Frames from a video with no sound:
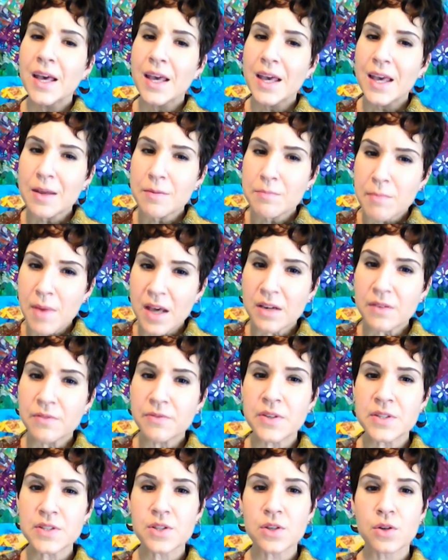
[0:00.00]
In
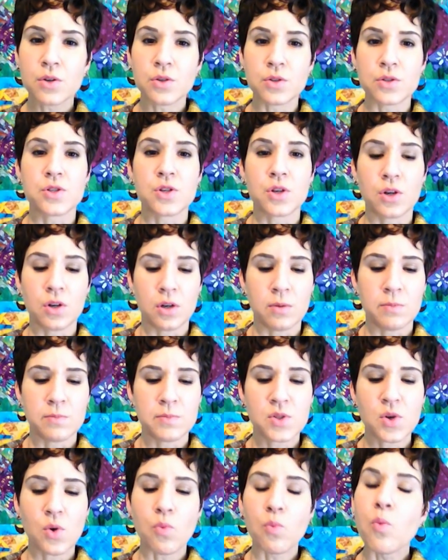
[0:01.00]
metaphysical
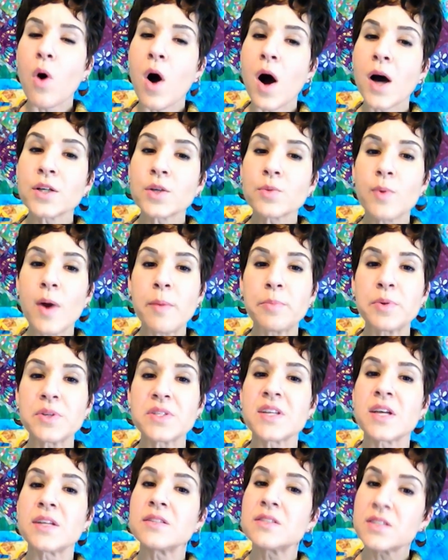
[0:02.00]
terms, water
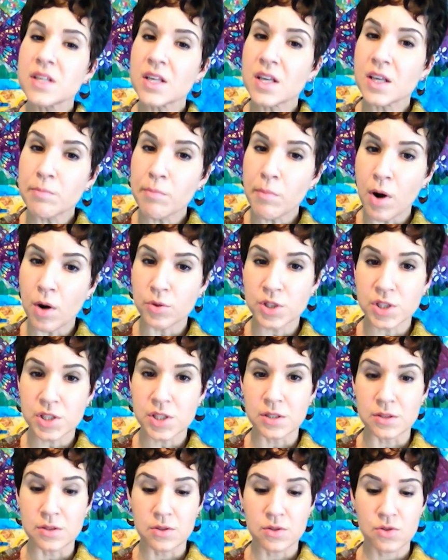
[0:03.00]
represents
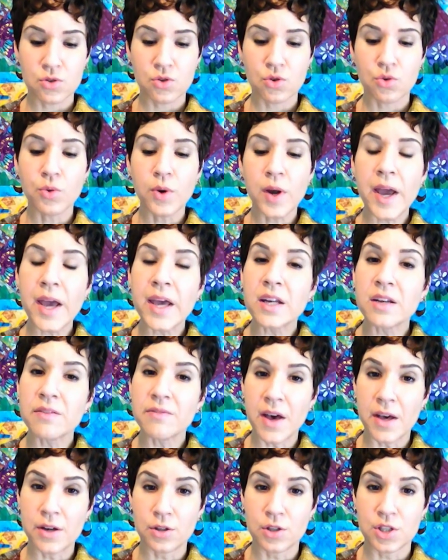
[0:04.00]
emotions, creative
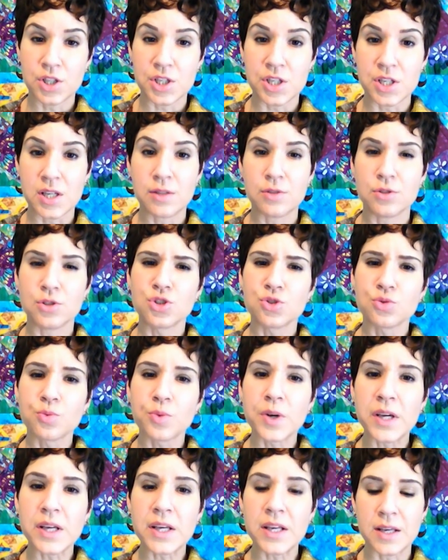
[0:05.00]
energy,
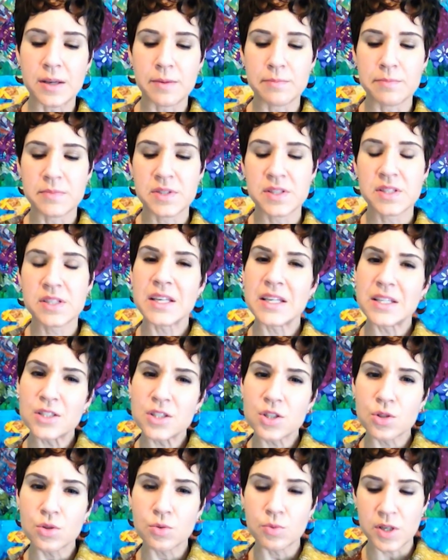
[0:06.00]
dreams,
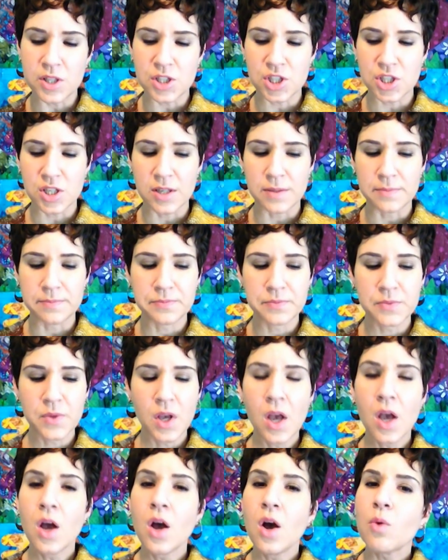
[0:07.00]
intuition.
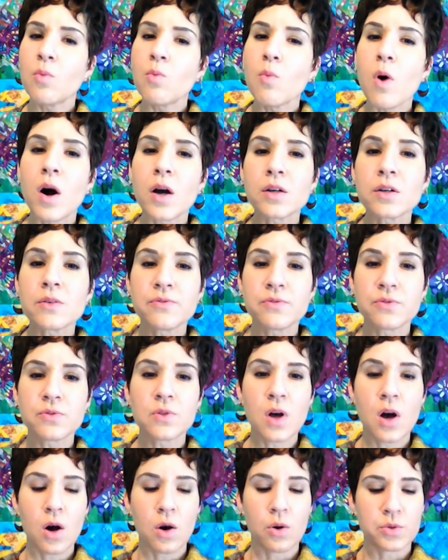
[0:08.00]
Water
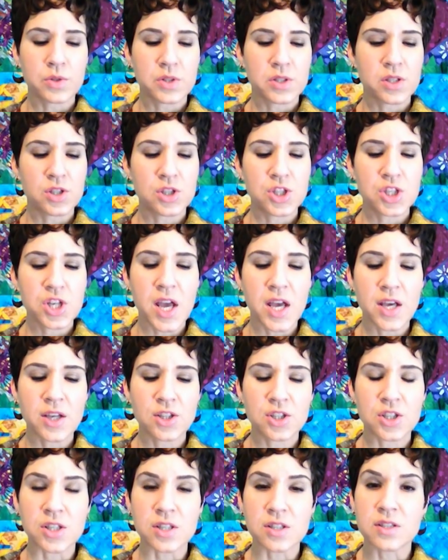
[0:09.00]
flows and
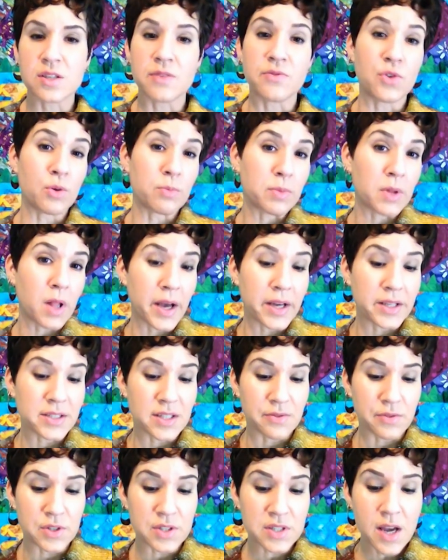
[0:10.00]
changes. If you apply a
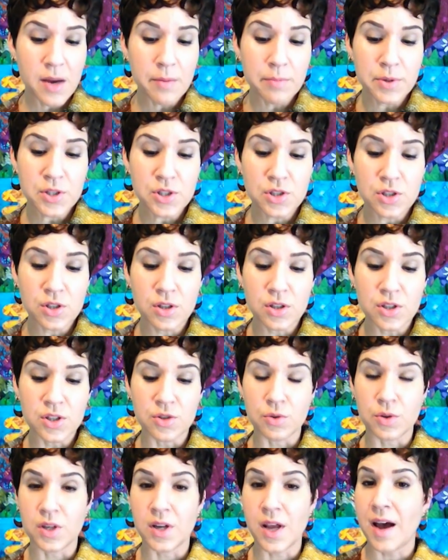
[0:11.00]
different temperature, you
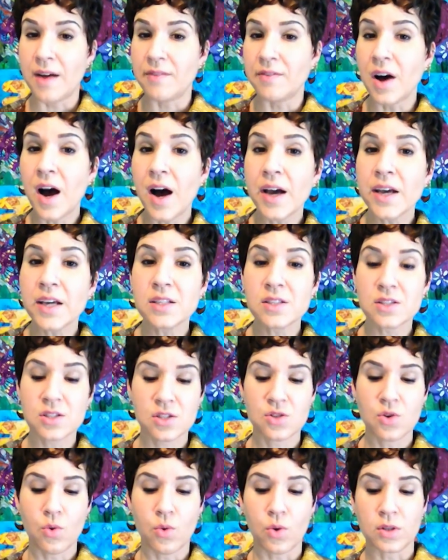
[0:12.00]
could have
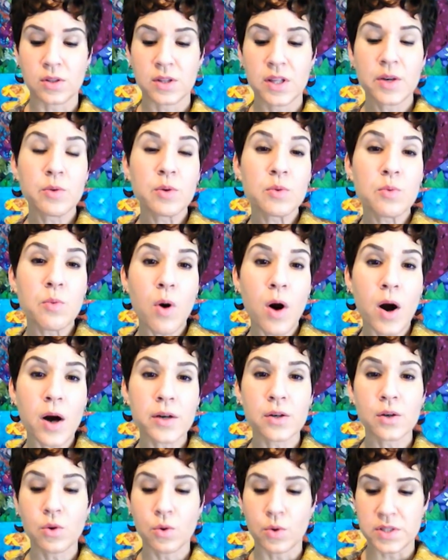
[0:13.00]
ice or liquid
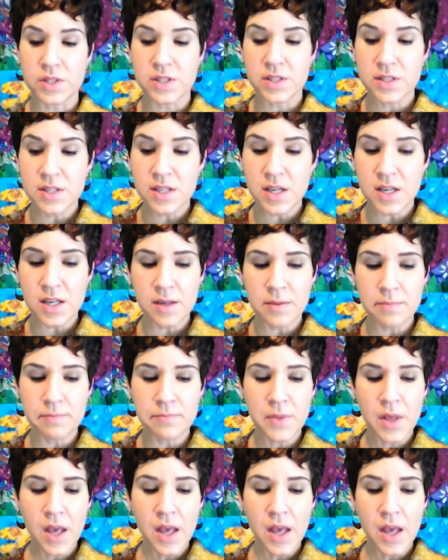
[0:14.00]
water or steam.